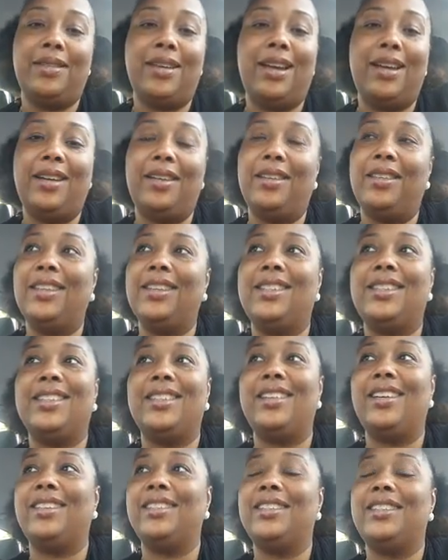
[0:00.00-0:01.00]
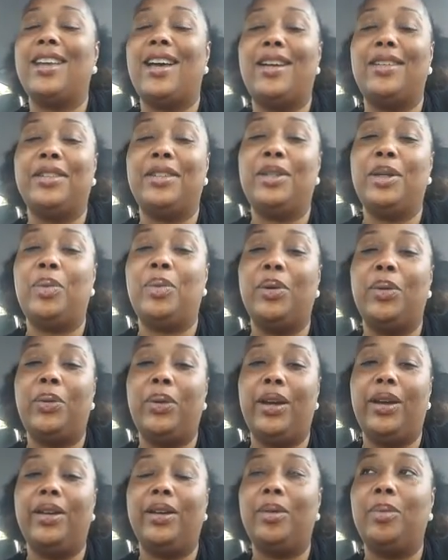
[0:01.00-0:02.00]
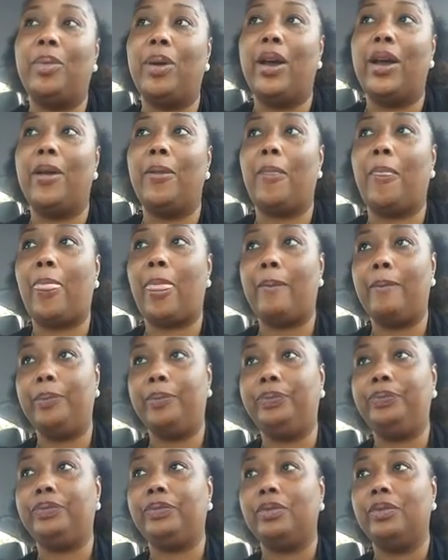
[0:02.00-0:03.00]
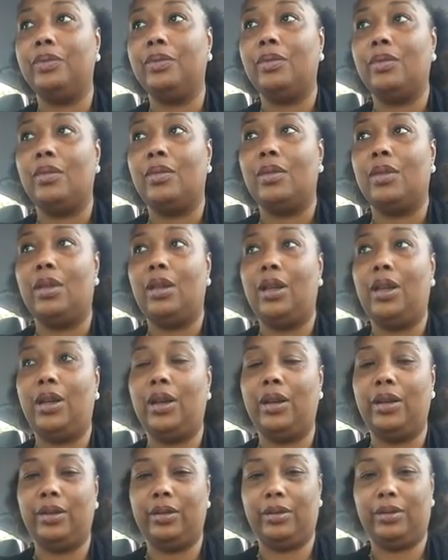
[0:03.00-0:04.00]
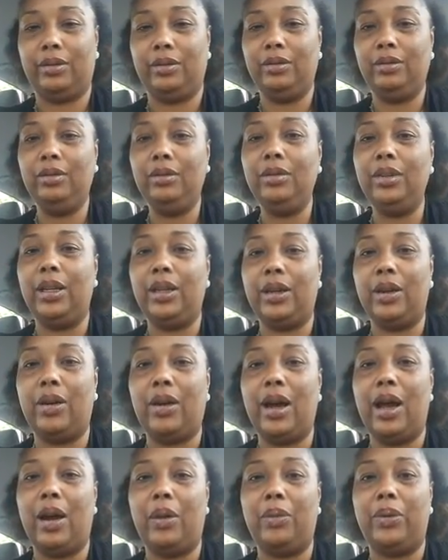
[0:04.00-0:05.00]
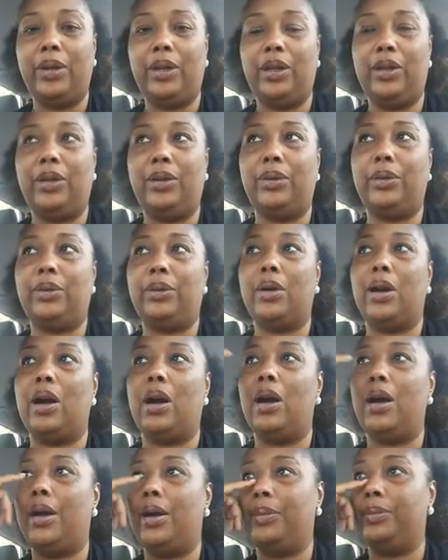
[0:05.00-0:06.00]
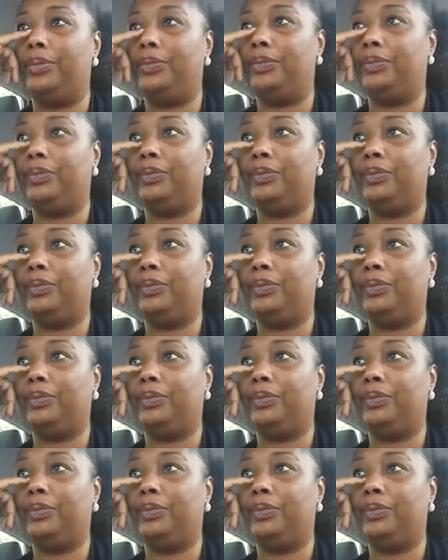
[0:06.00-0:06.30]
I know this is going to sound super weird, but you know how when you I